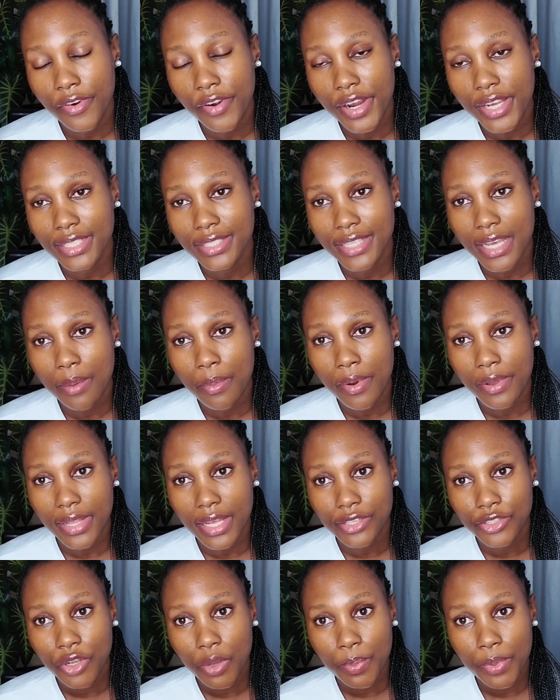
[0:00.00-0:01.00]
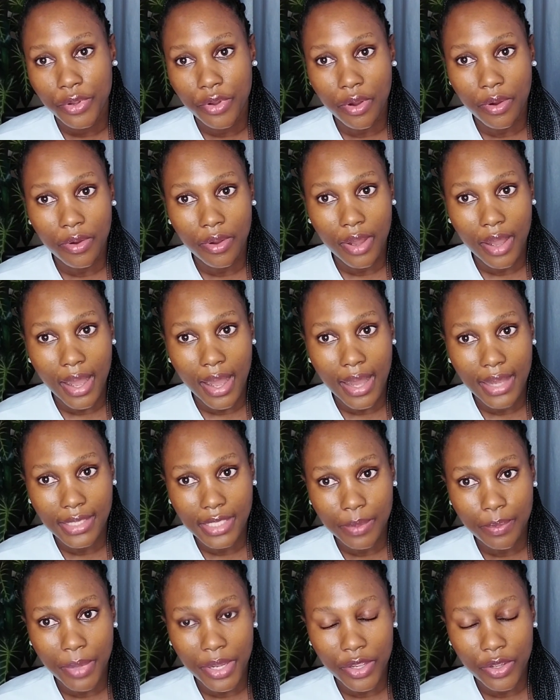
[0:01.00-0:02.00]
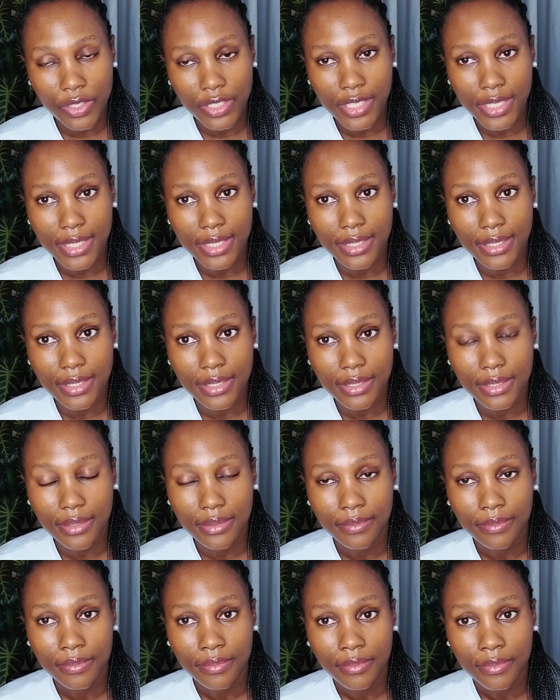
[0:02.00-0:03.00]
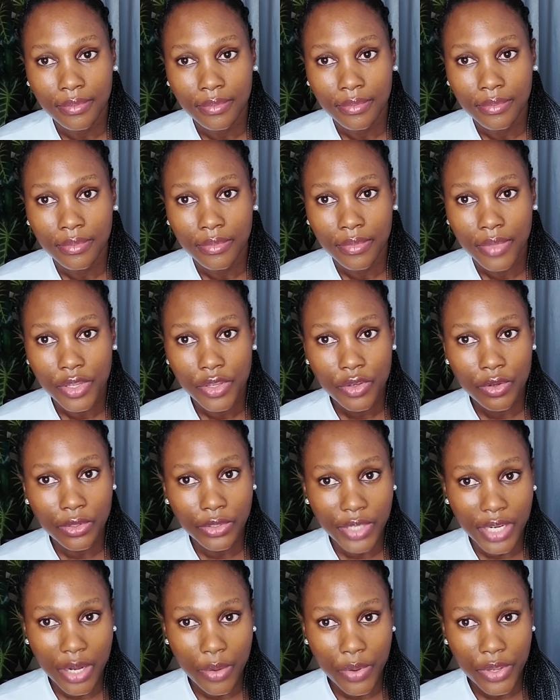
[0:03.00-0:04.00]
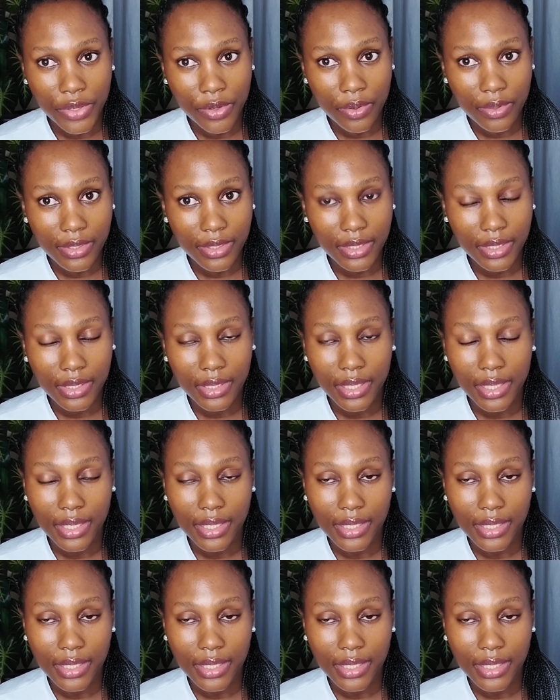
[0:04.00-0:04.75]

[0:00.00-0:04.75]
for example, the topical antibiotics. Usually we use